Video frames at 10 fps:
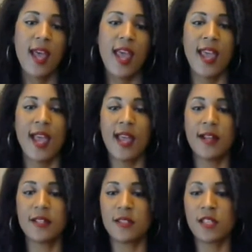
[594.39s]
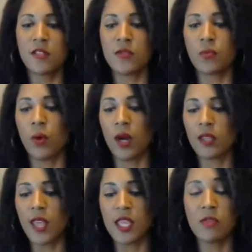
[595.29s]
And this is
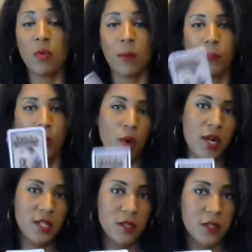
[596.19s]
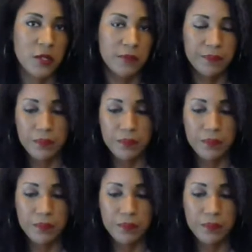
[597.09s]
work that you are born to do.